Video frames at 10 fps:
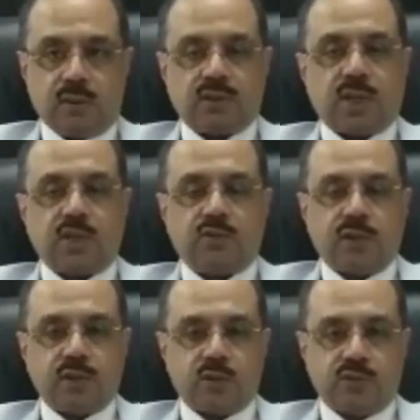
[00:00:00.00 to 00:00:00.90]
The
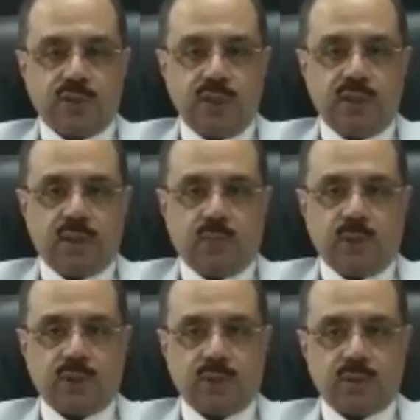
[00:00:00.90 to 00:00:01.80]
satisfaction of seeing a
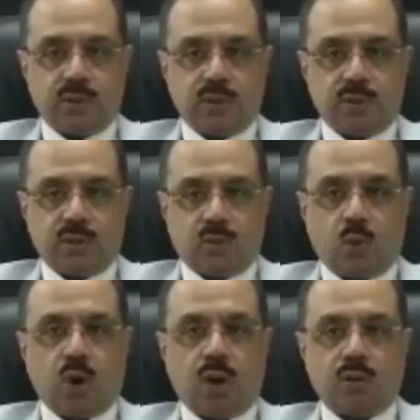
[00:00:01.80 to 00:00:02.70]
patient
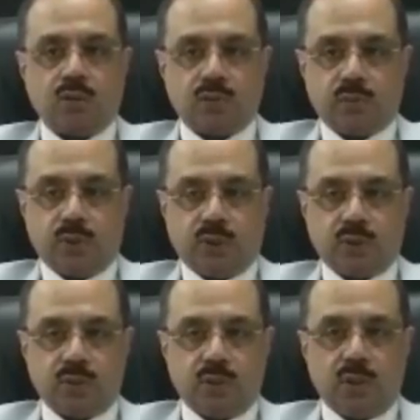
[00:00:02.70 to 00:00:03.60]
walk out from your
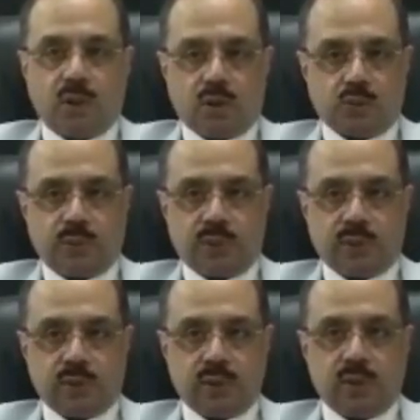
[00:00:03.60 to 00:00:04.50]

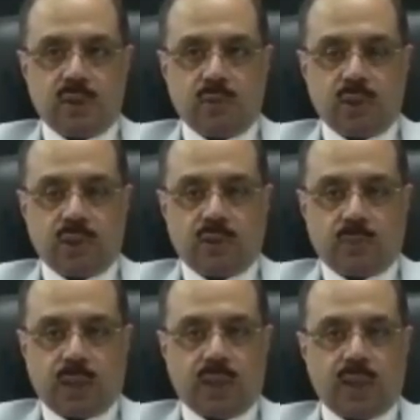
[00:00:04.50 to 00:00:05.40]
hospital when they
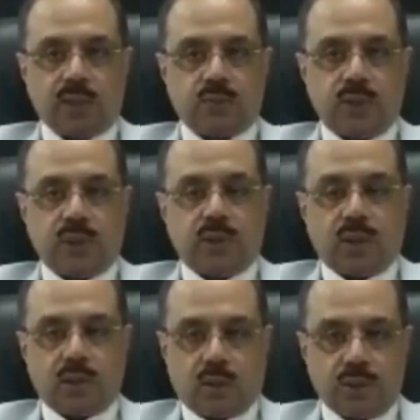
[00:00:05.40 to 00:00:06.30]
are paralyzed, when they are
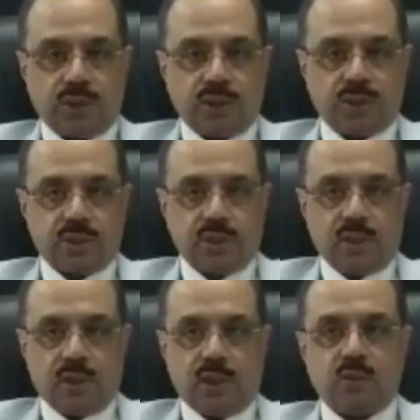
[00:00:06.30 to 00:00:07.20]
unconscious,
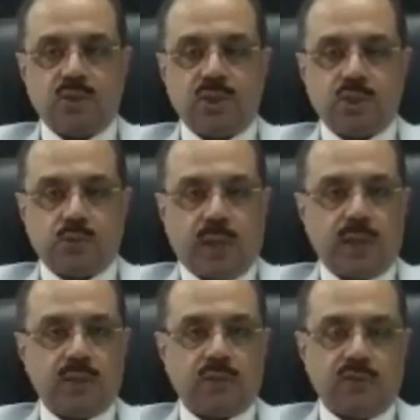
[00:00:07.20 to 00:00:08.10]
and to see the
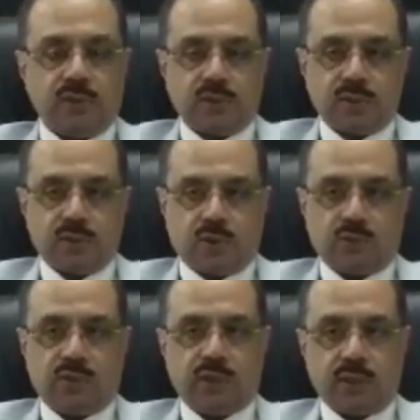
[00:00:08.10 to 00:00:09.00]
smile on the faces
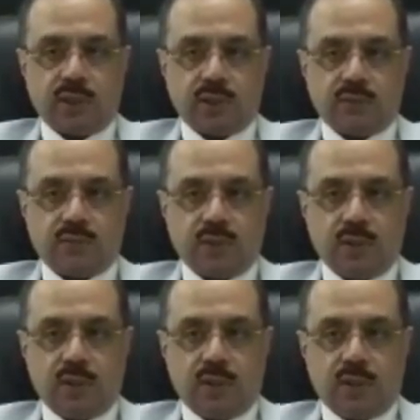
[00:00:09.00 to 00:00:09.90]
of their relatives
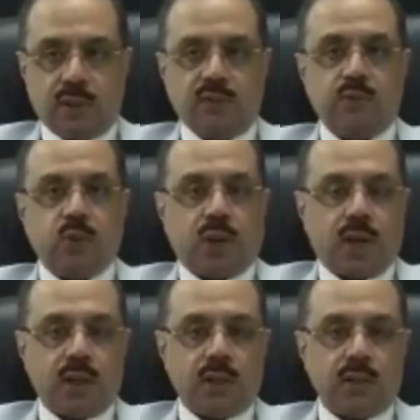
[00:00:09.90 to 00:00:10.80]
gives you a
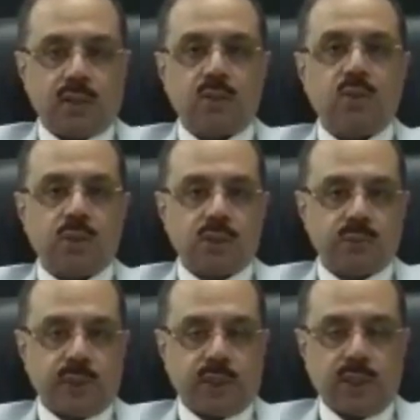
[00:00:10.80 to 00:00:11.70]
high that no other
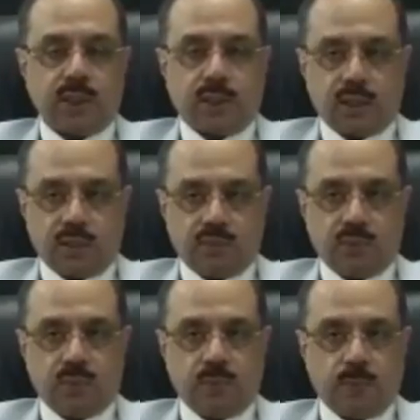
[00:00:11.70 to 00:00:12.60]
specialty can give
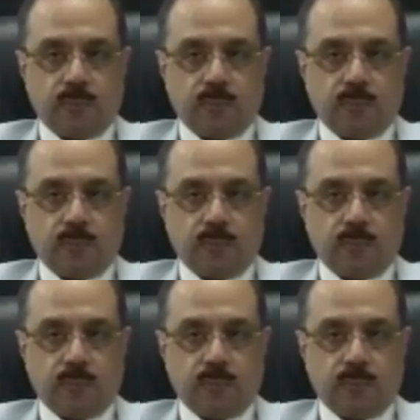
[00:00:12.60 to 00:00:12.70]
you.